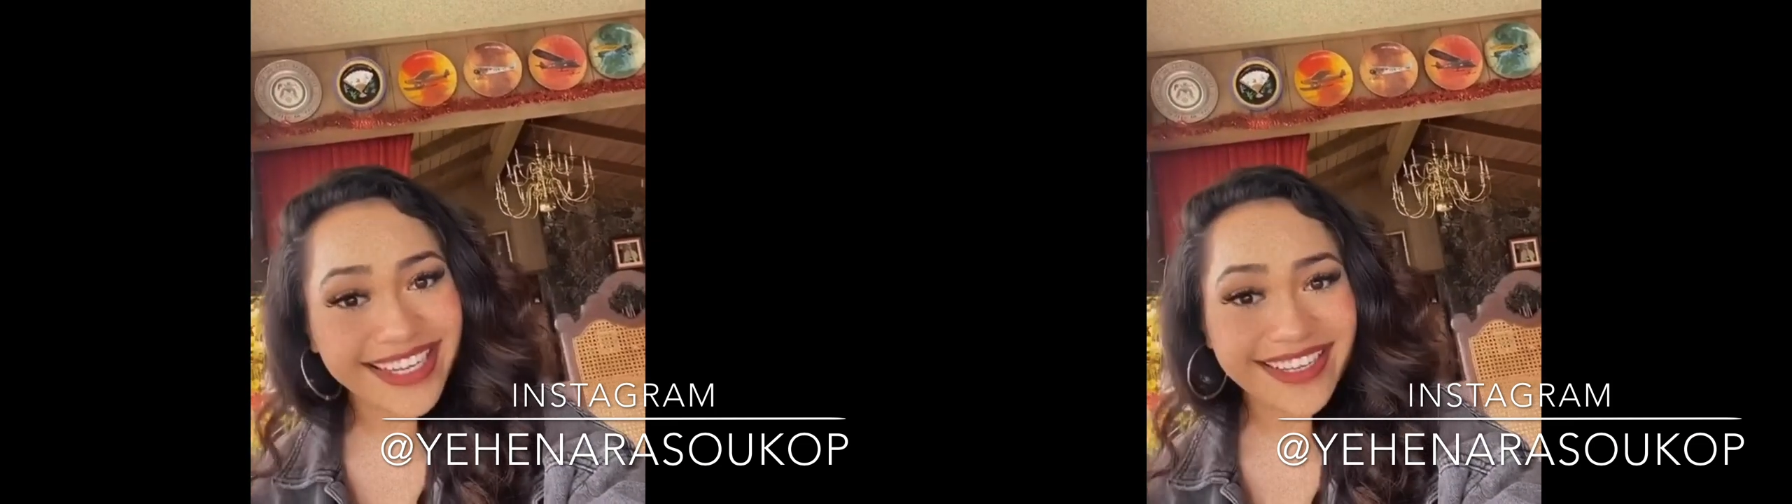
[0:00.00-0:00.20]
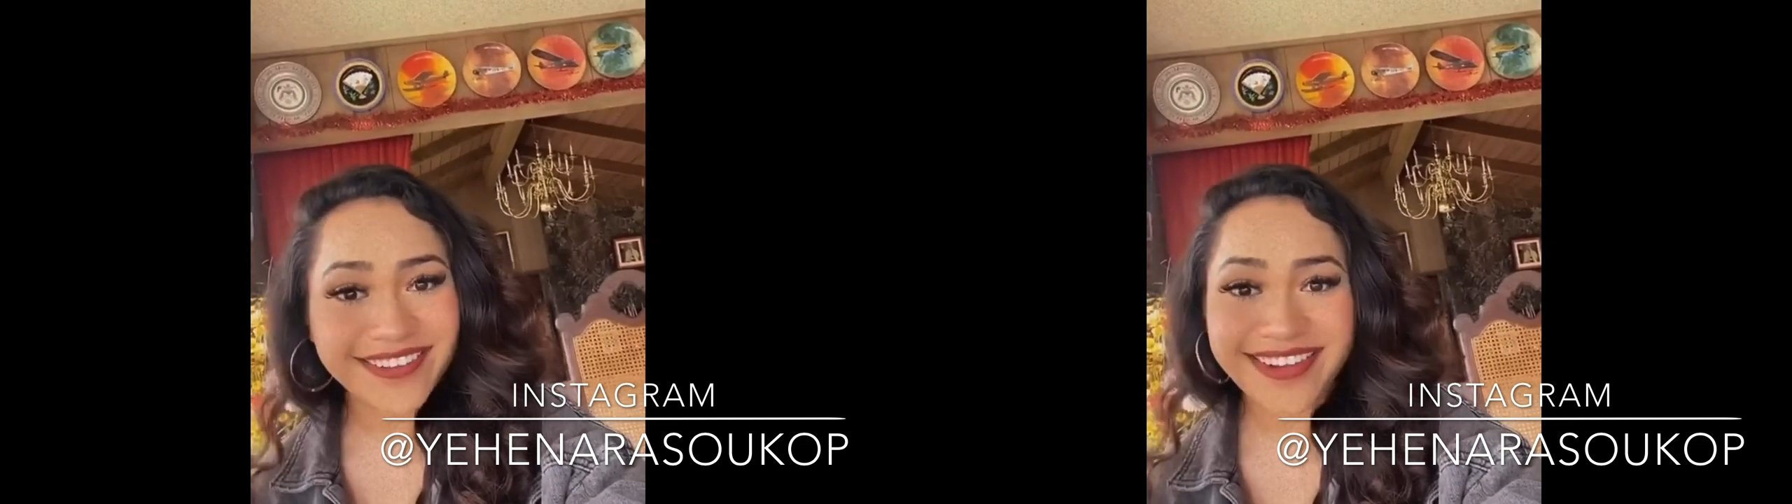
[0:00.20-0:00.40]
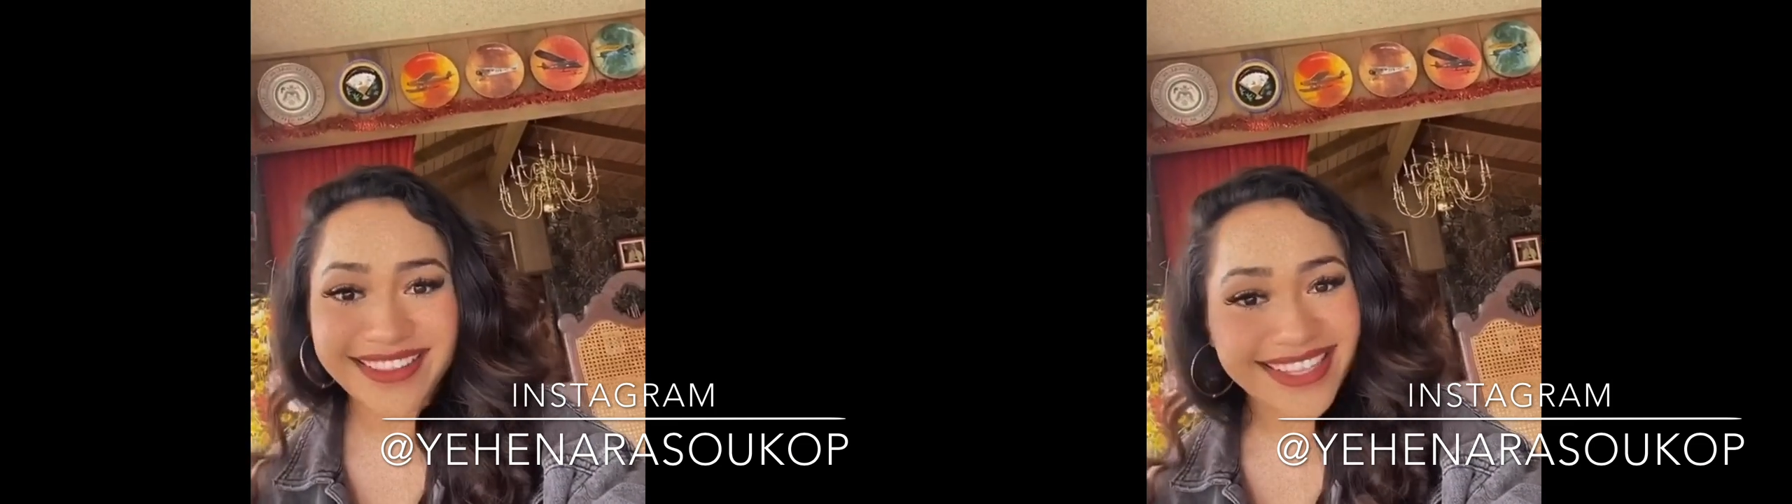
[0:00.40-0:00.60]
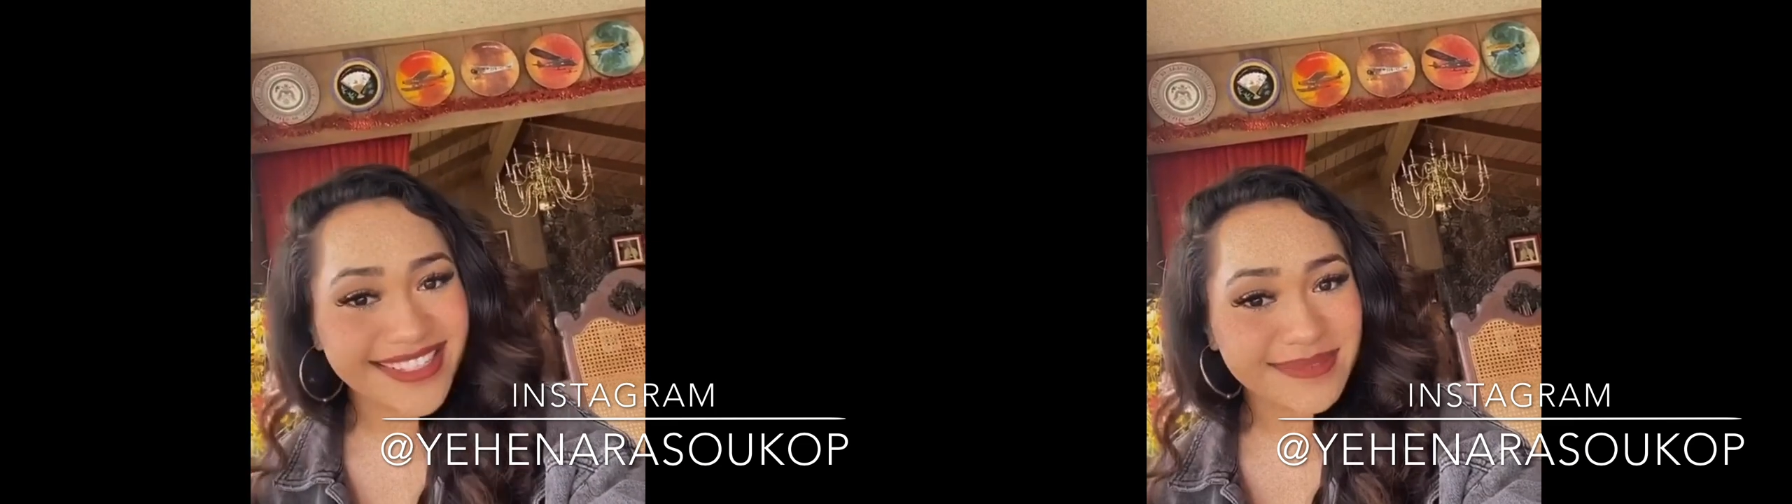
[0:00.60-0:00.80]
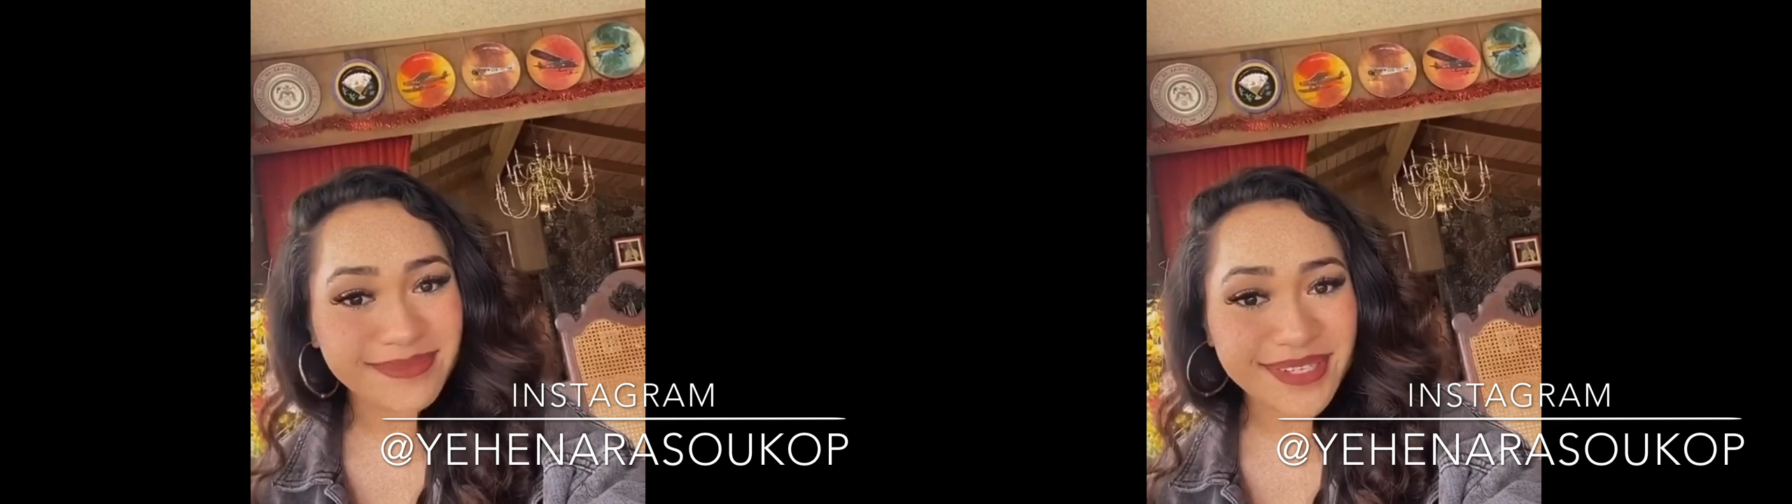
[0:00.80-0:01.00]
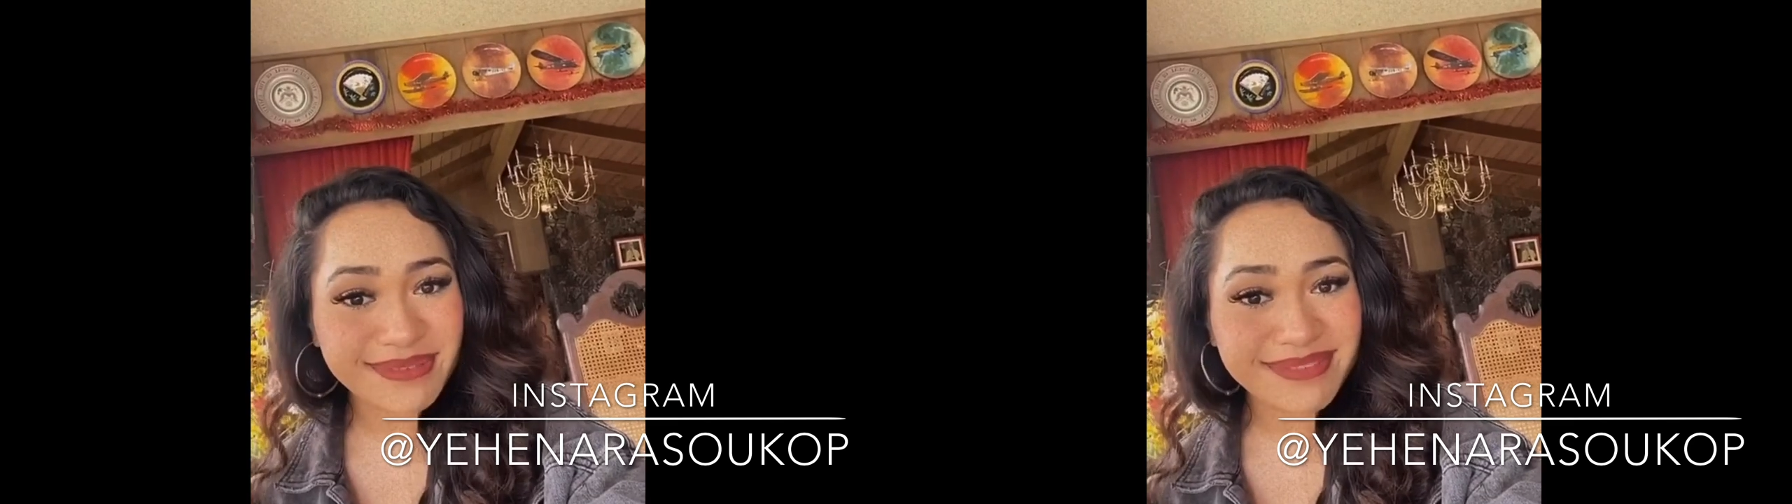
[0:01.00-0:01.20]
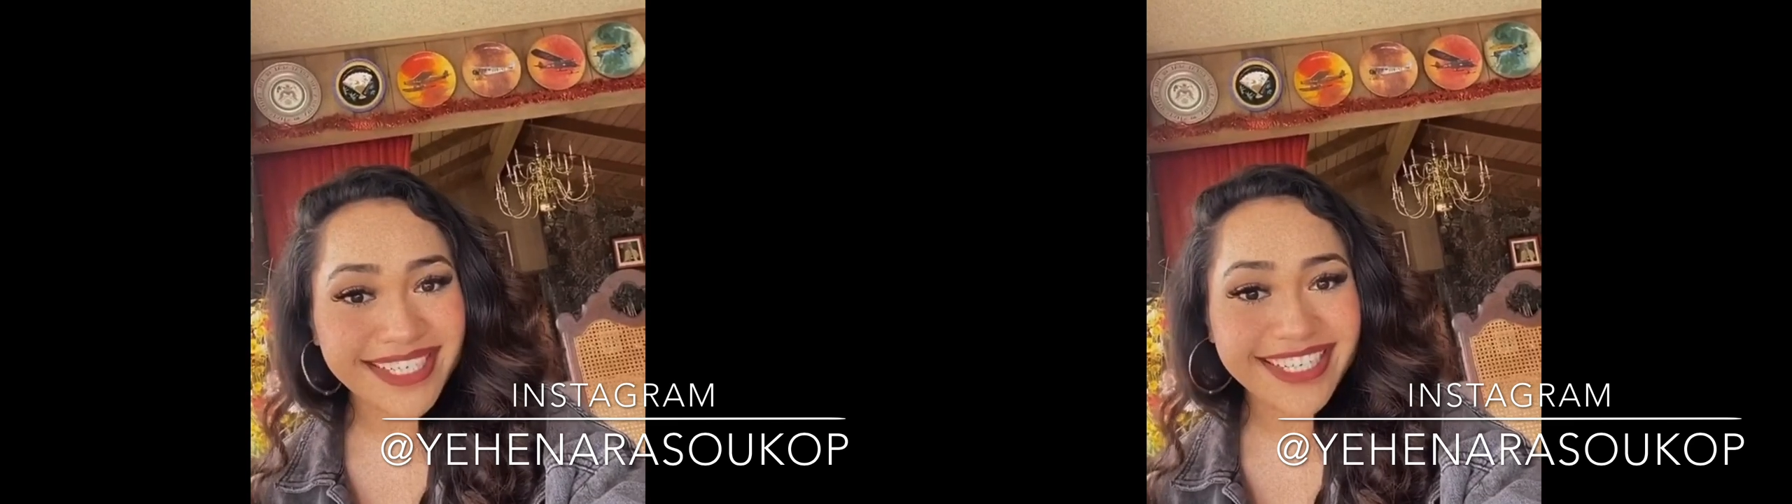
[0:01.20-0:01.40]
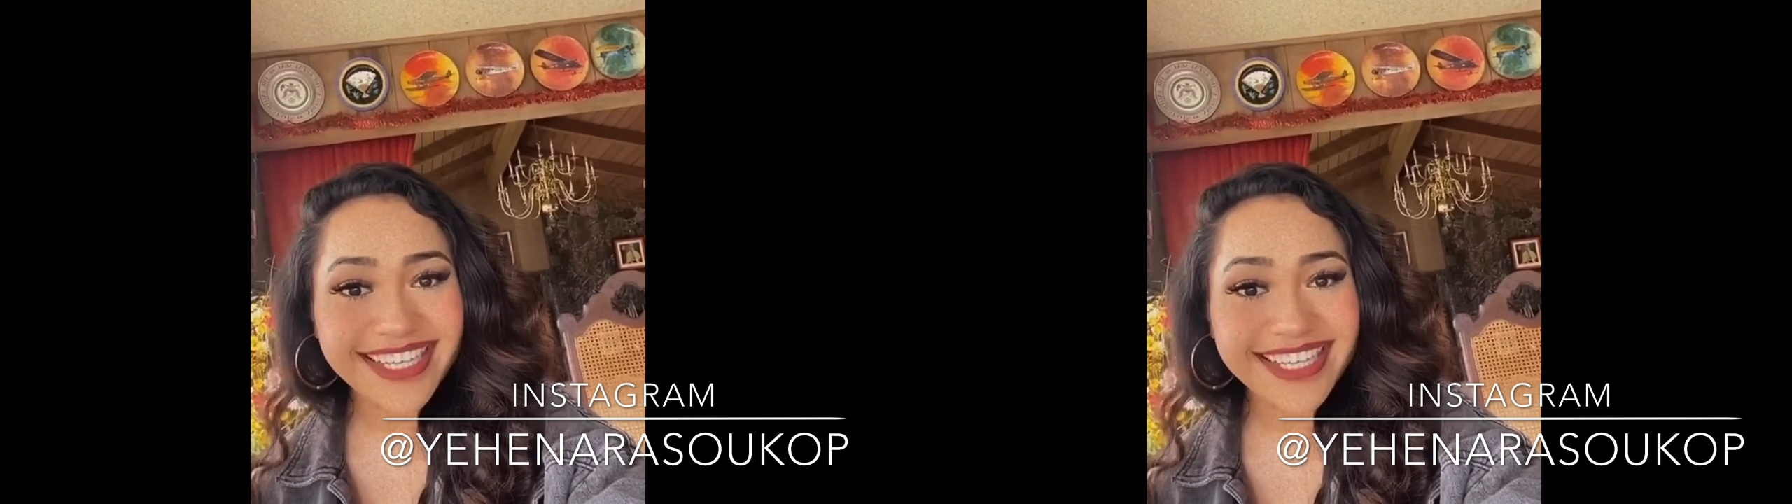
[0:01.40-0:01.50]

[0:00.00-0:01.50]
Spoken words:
You got that diploma.